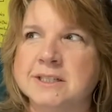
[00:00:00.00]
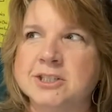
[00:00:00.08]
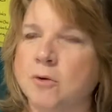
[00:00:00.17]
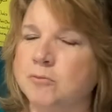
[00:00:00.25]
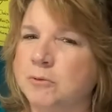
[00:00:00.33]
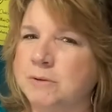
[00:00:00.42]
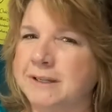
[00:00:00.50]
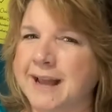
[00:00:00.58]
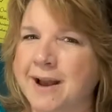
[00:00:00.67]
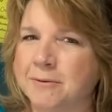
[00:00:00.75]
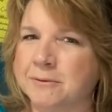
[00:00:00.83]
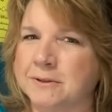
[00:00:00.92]
don't rule it
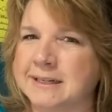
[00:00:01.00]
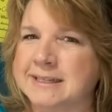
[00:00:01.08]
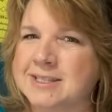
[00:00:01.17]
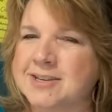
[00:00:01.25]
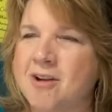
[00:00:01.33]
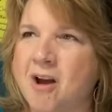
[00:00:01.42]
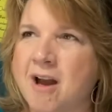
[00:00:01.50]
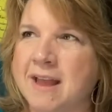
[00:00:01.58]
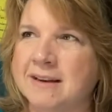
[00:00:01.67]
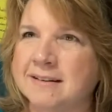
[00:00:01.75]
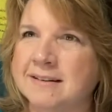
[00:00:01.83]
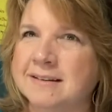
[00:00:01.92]
out. It's
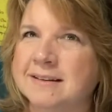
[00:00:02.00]
not,